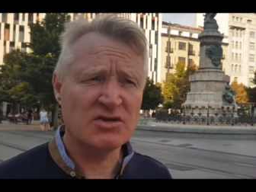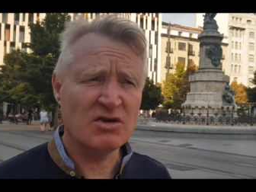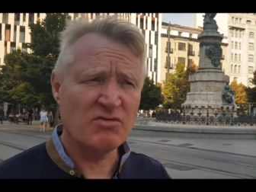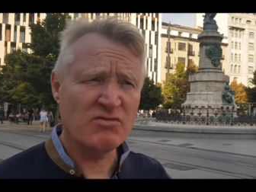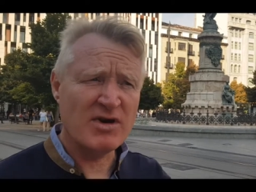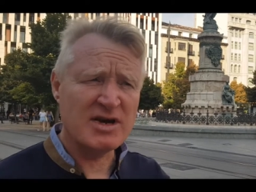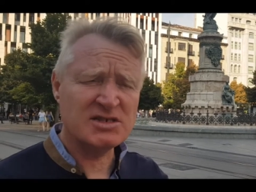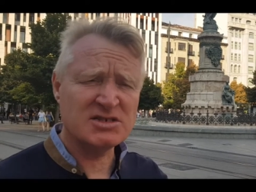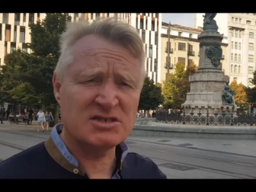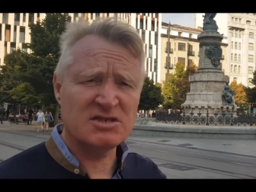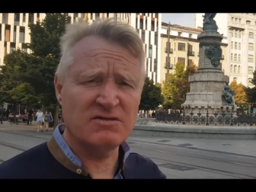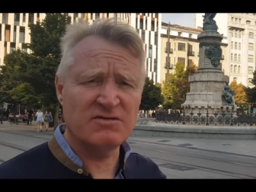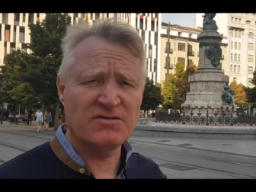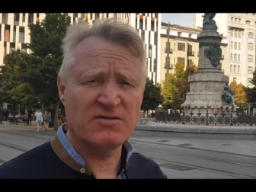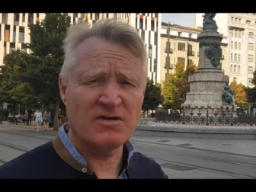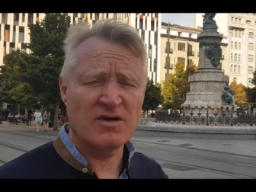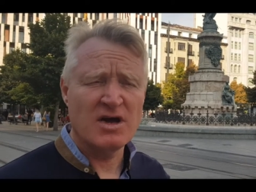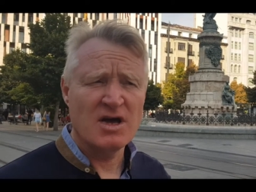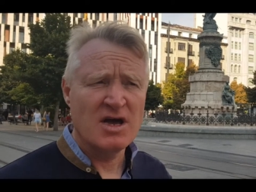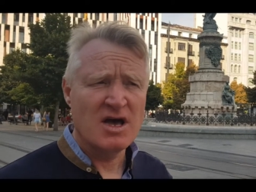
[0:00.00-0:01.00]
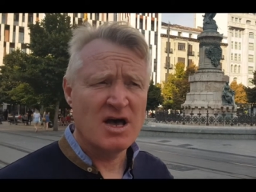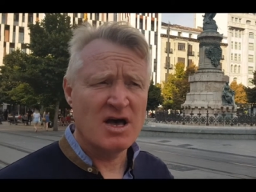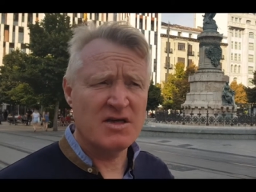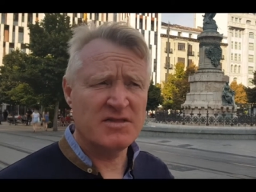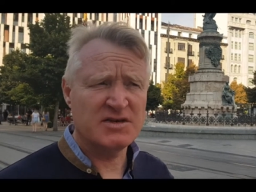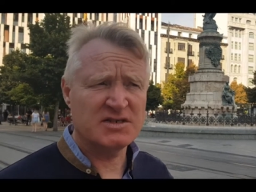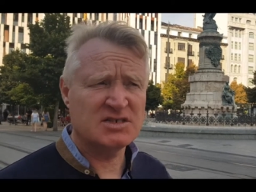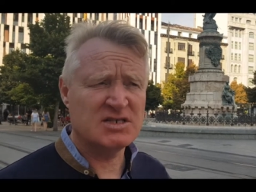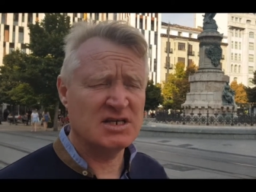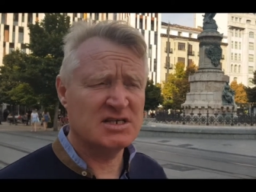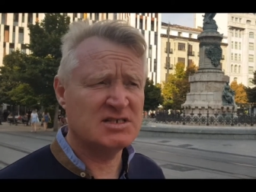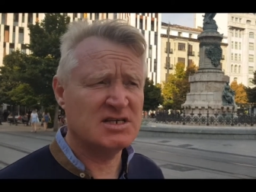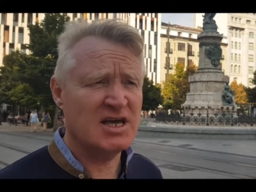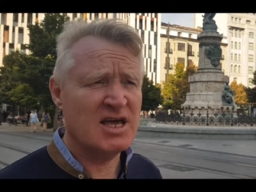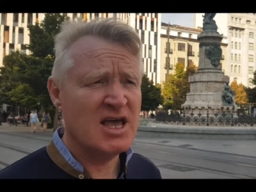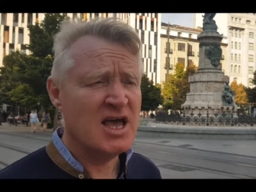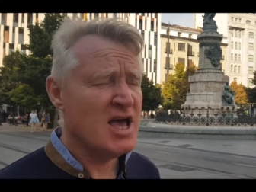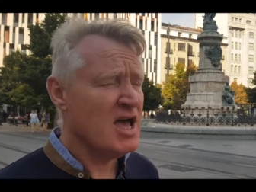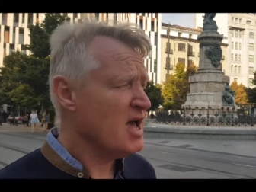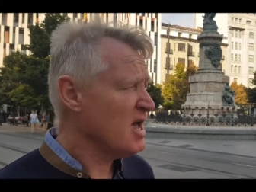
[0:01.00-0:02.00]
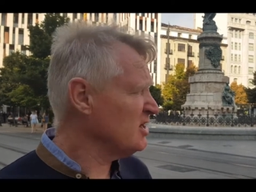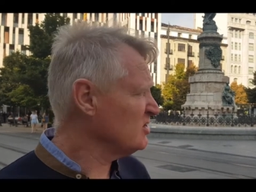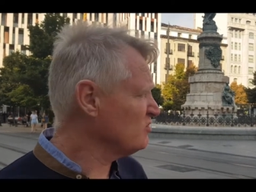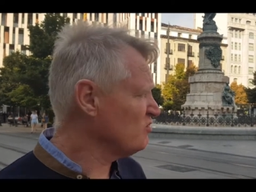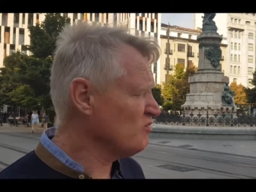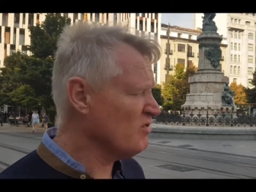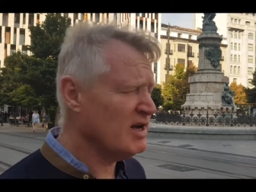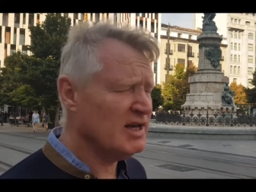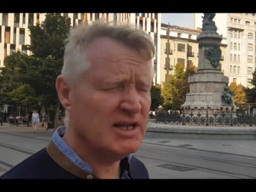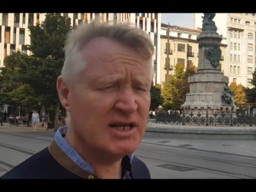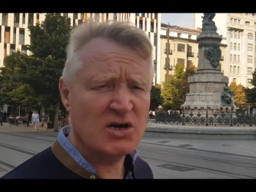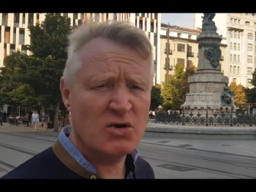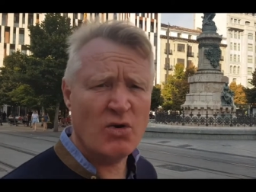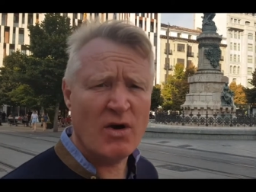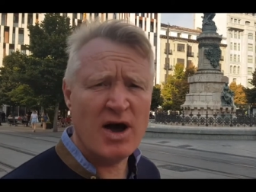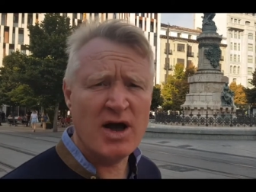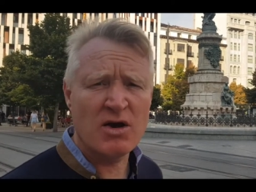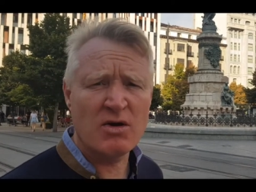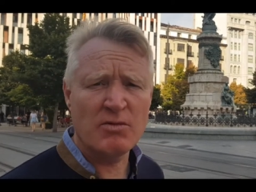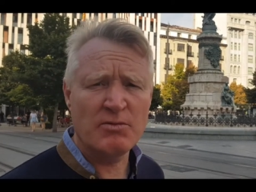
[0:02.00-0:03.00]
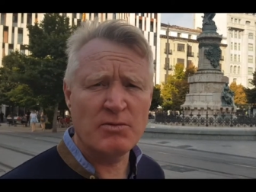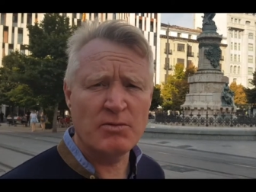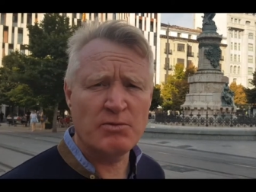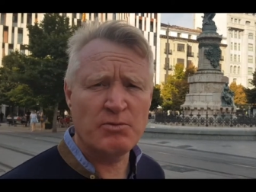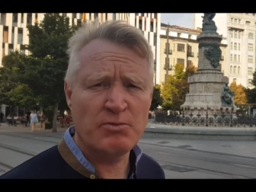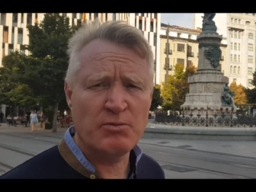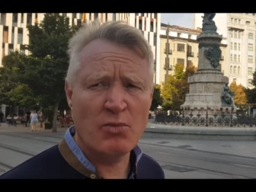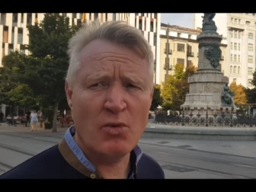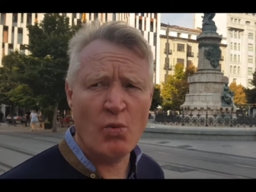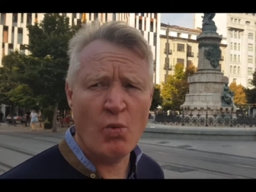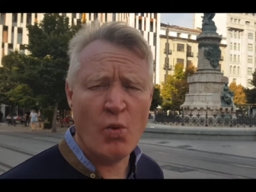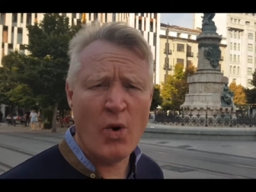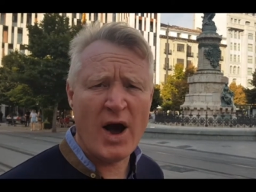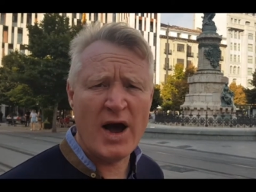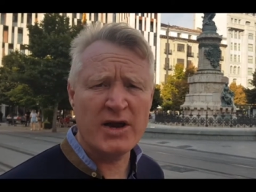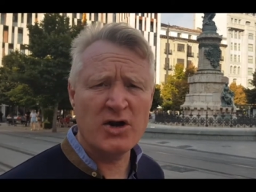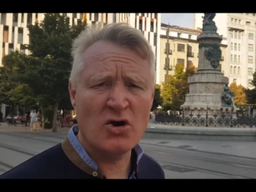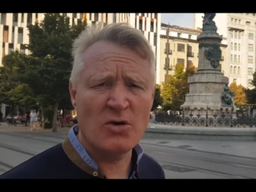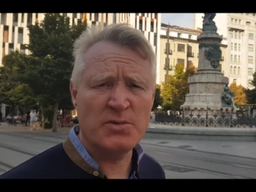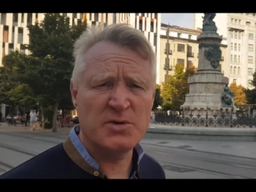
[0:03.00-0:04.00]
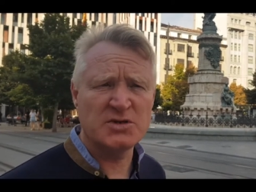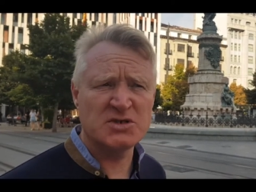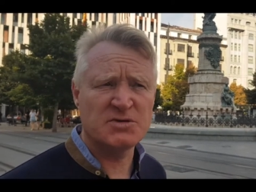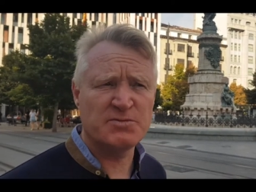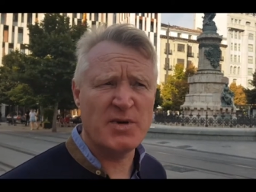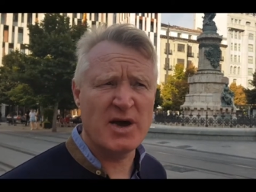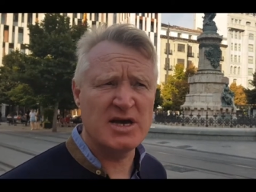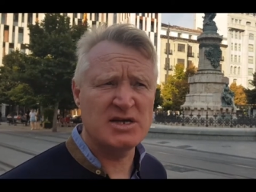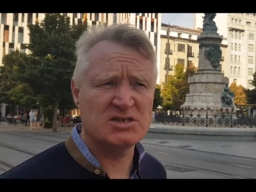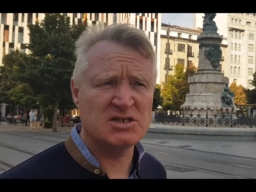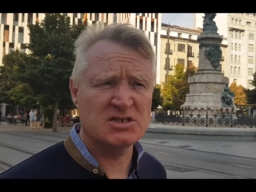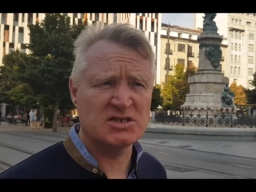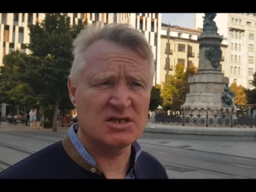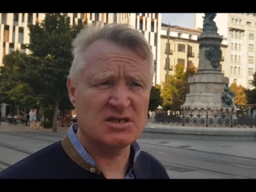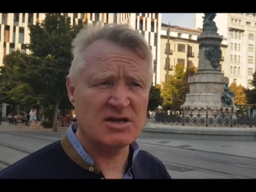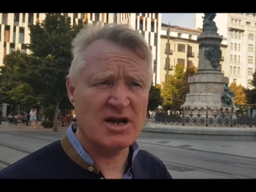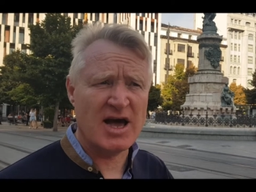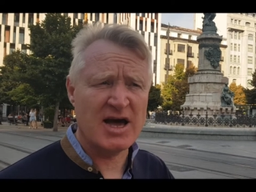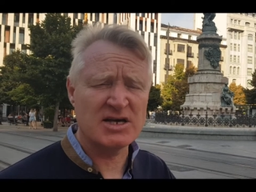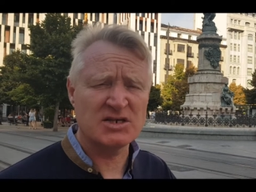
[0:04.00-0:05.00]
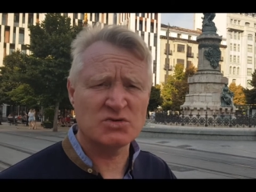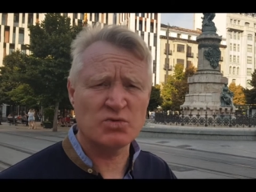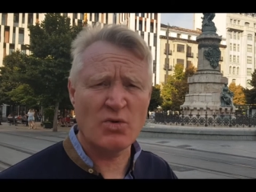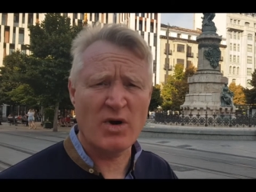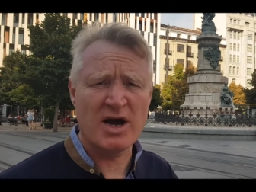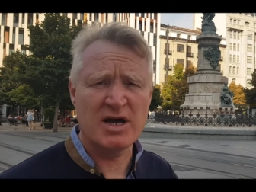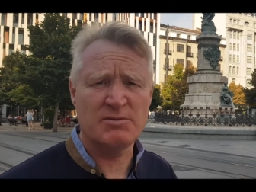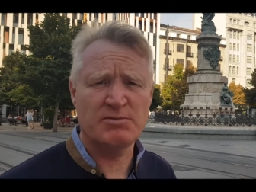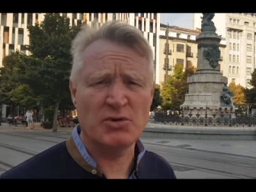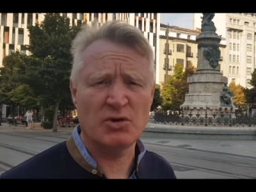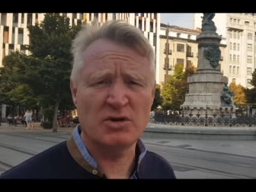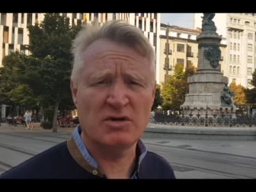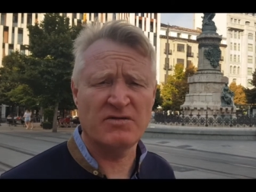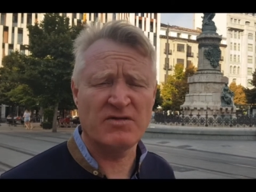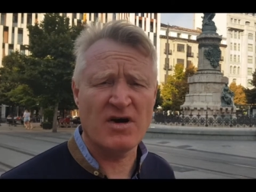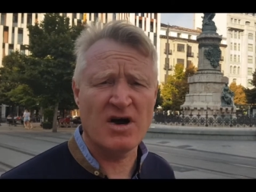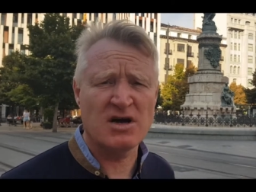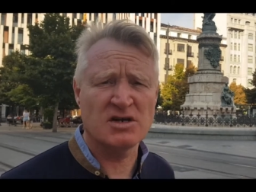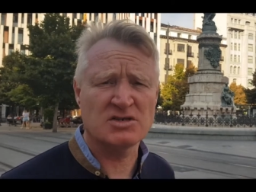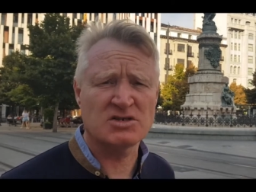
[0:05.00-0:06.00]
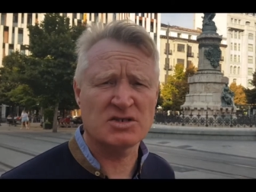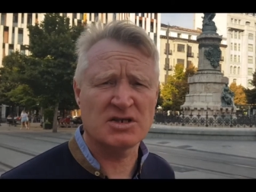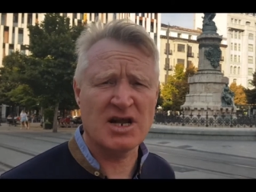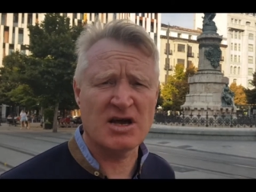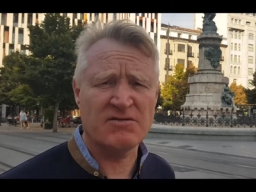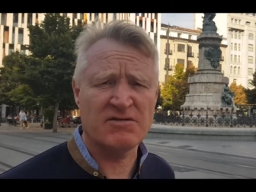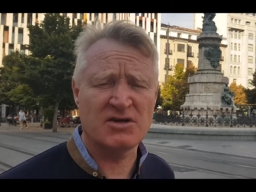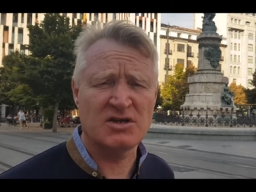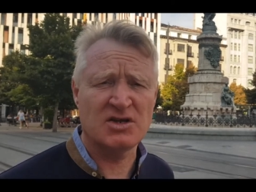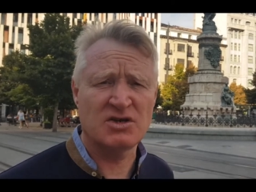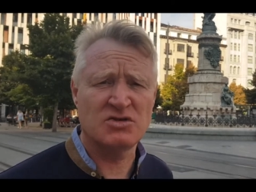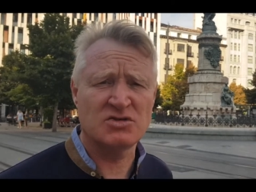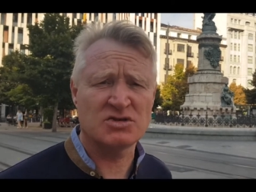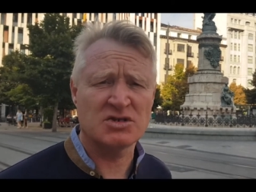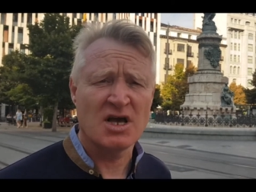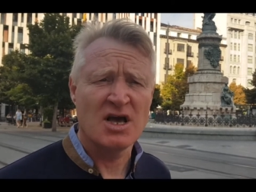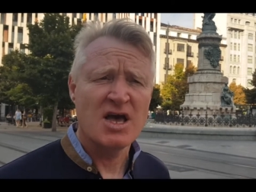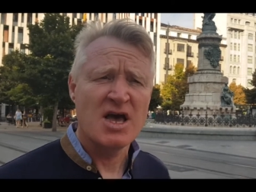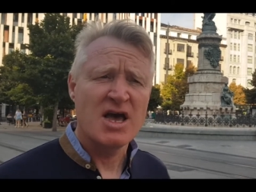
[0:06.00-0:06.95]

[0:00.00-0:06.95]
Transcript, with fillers: The rest of the city is really quite wide open spaces and nice wide boulevards and avenues.